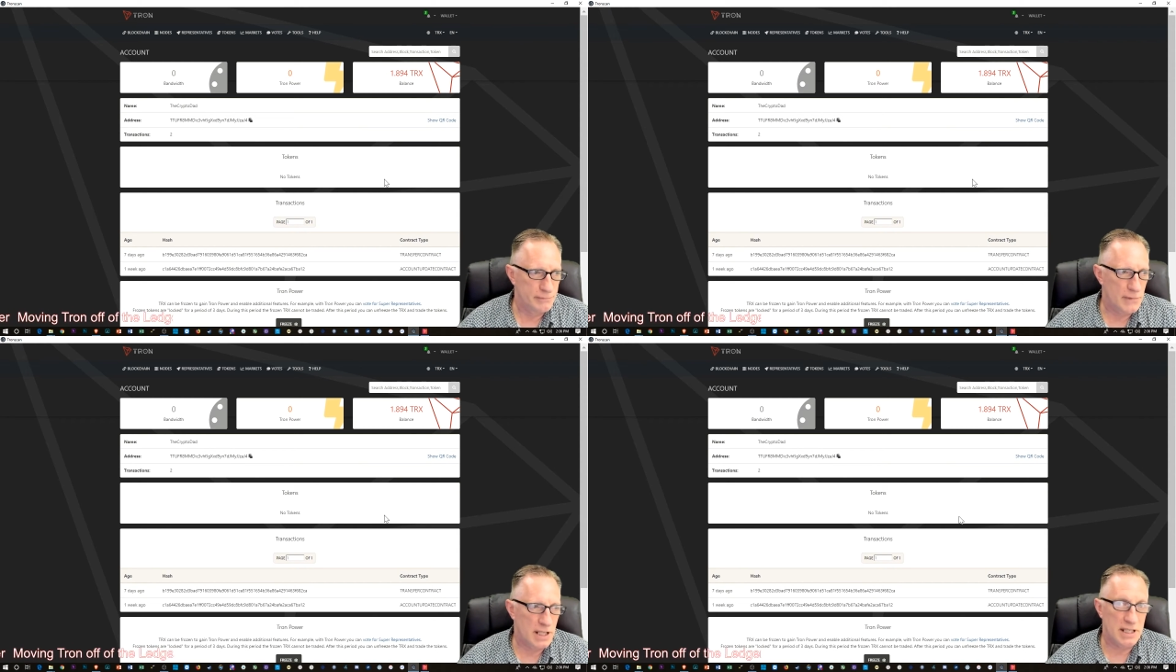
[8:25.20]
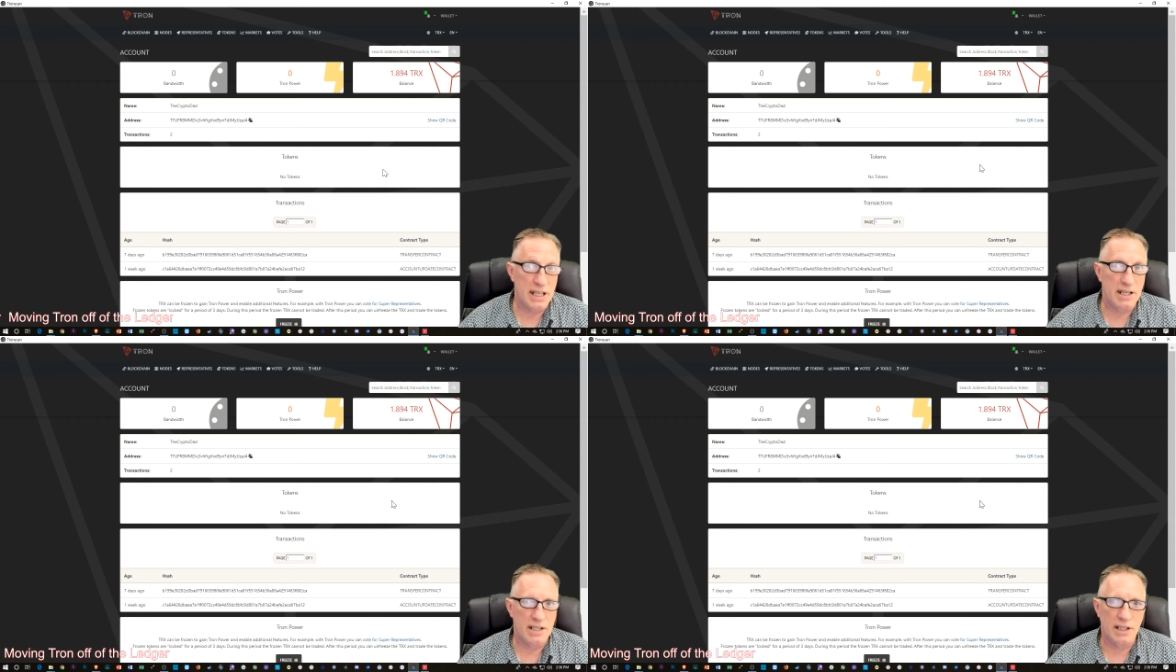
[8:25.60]
it
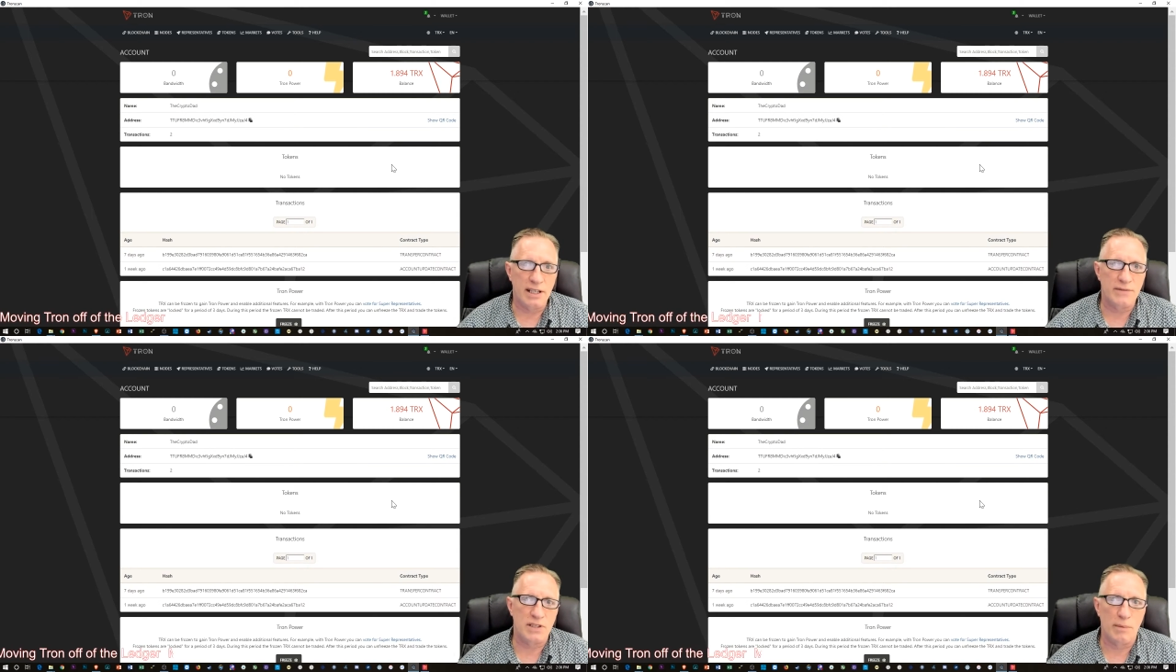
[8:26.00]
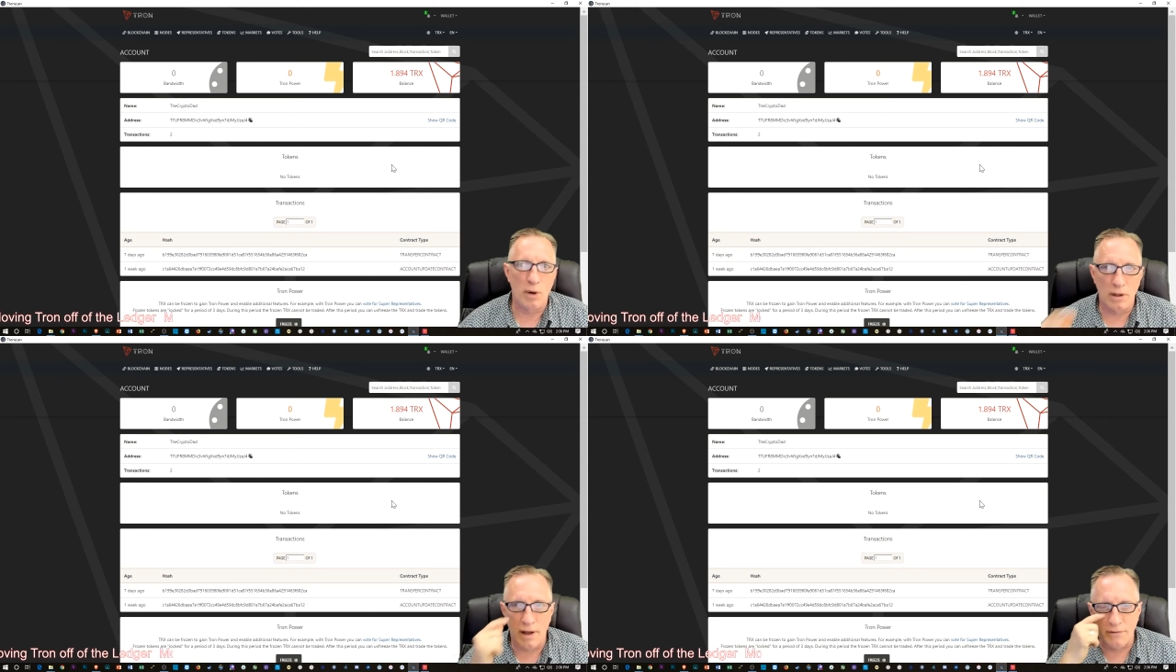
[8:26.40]
needed to leave some
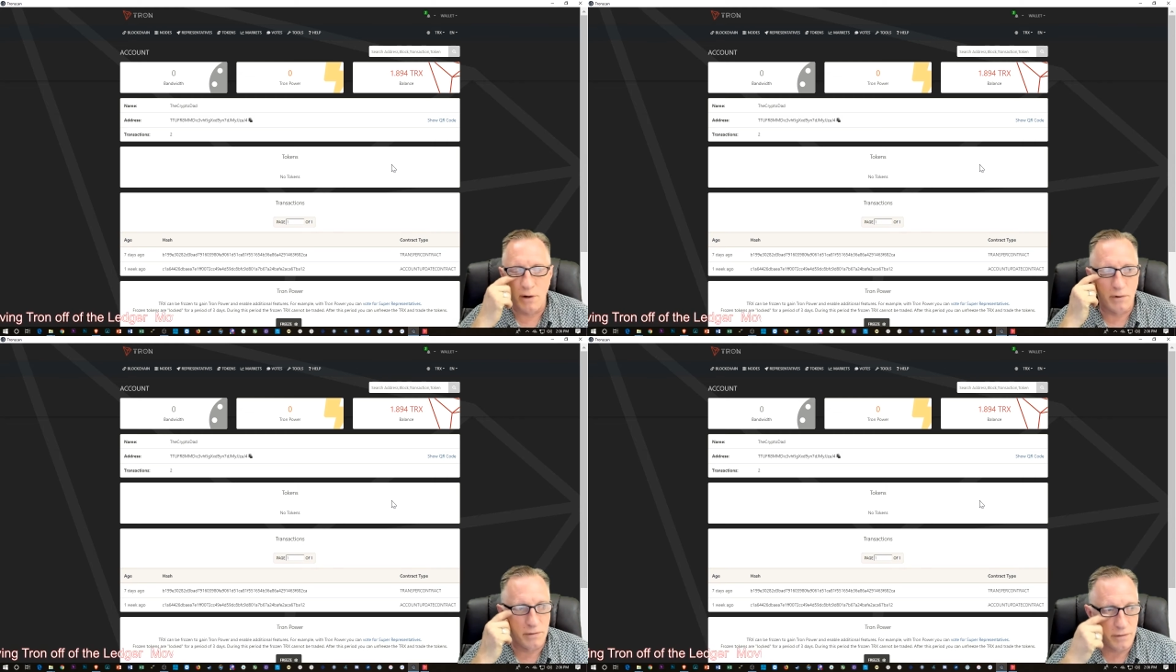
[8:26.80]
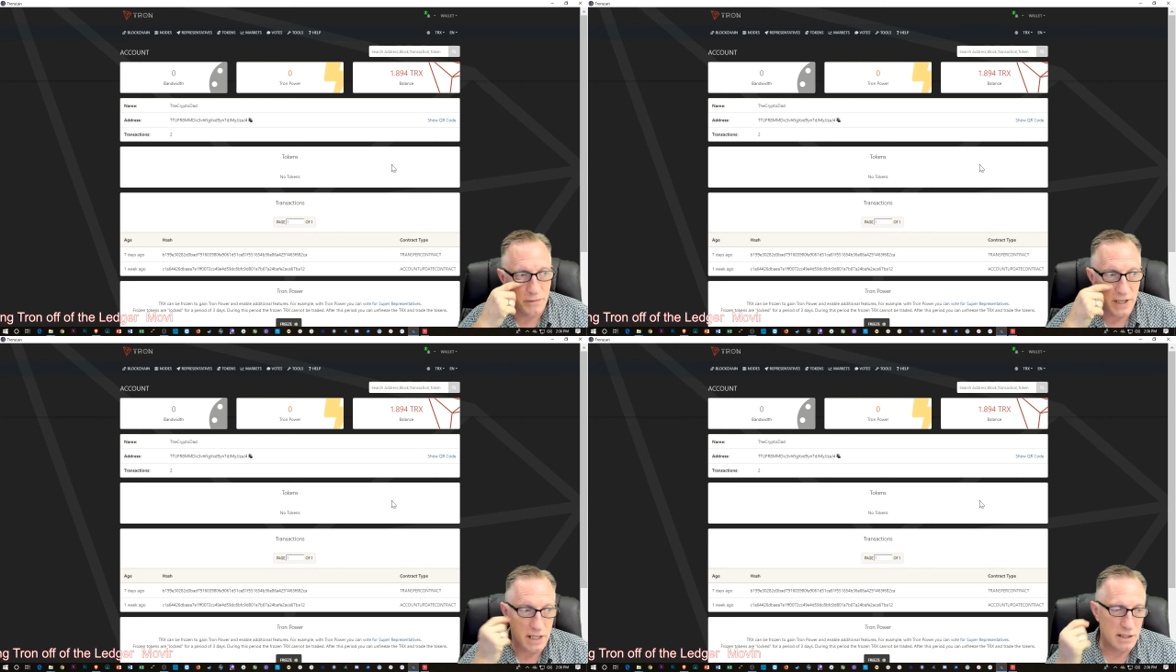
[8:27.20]
left over for
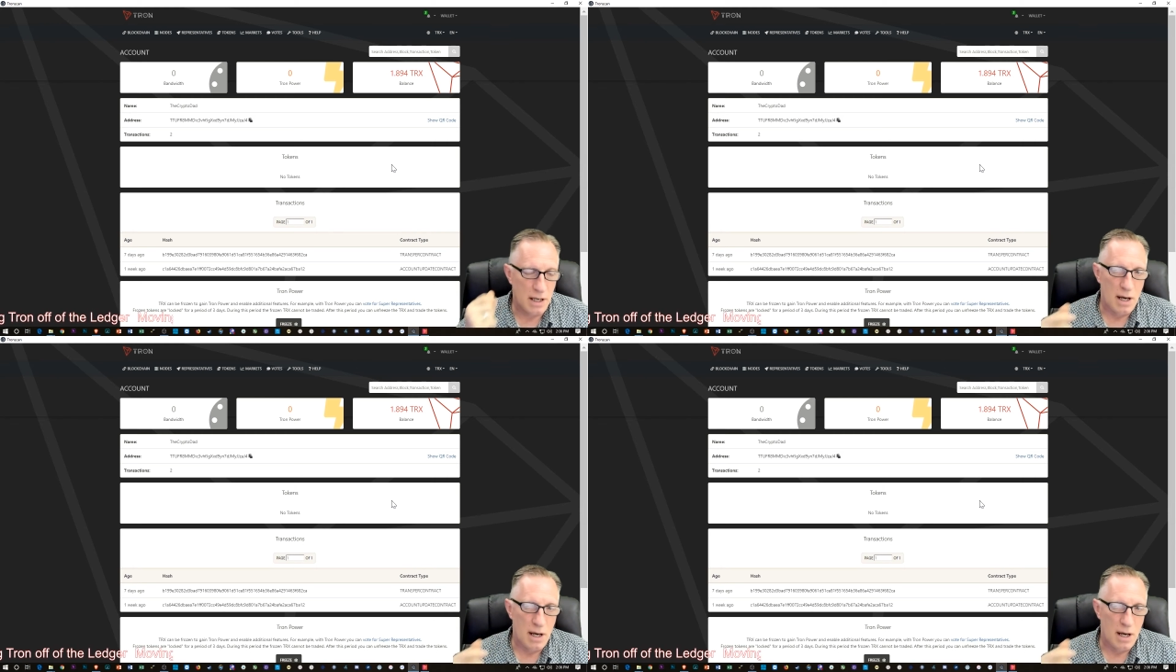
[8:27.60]
fees.